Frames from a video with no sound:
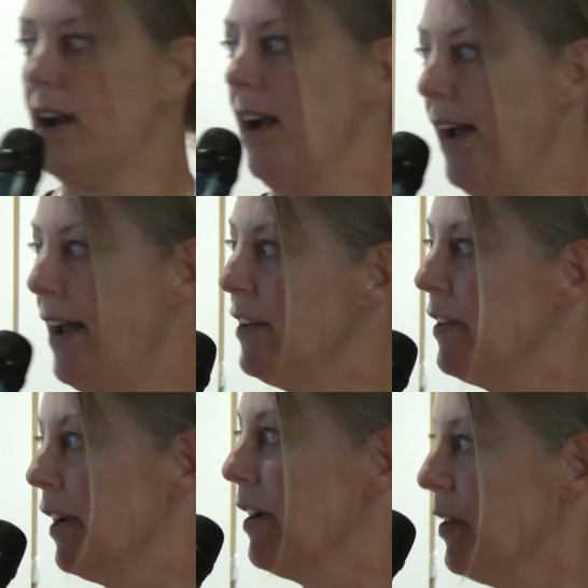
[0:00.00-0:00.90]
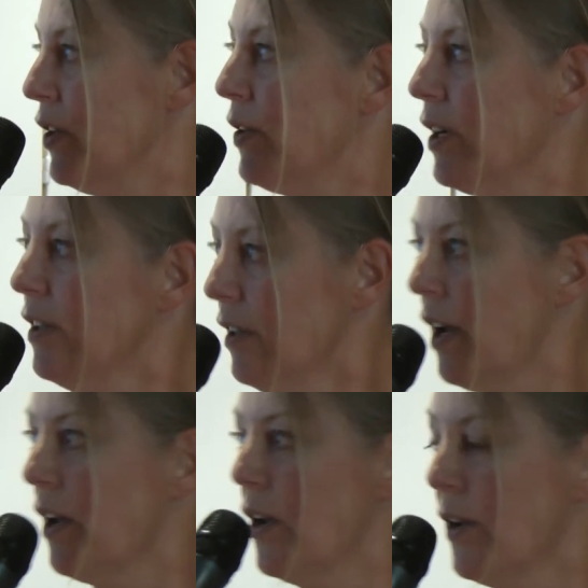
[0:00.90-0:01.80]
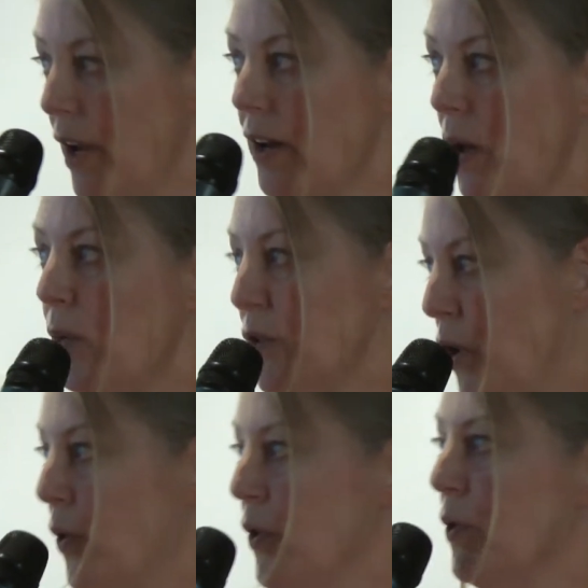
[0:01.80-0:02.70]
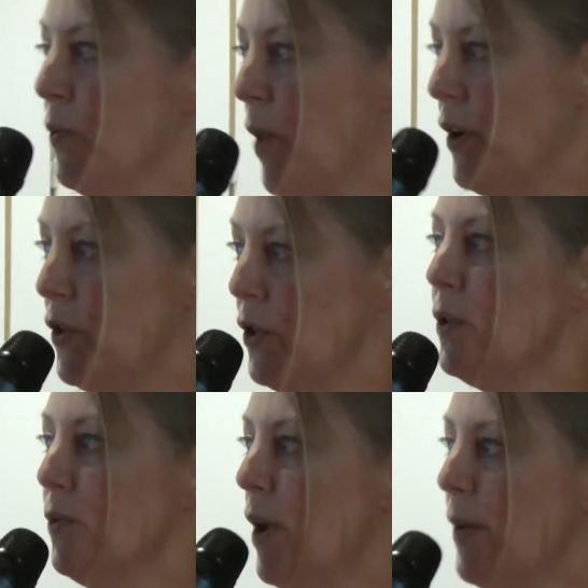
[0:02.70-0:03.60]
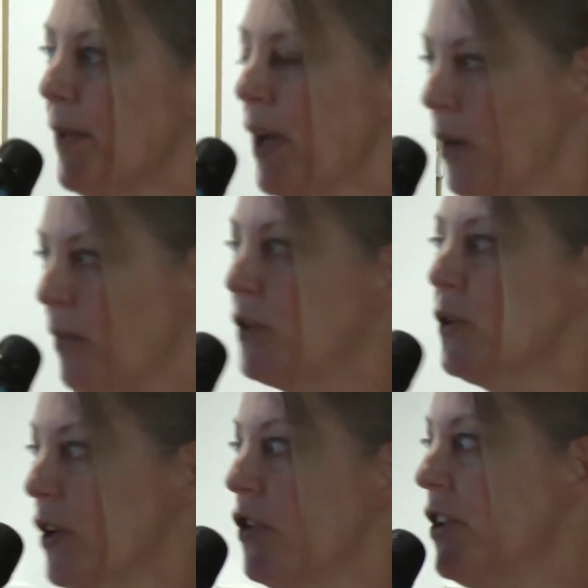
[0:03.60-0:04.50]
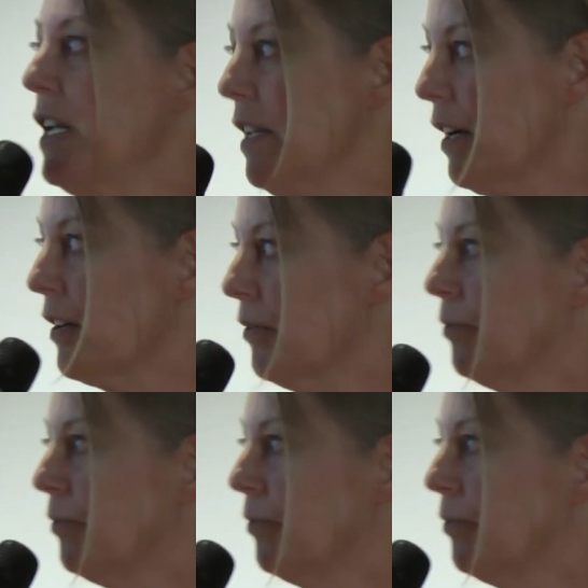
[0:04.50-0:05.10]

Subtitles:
and and I'll show you what you can see there.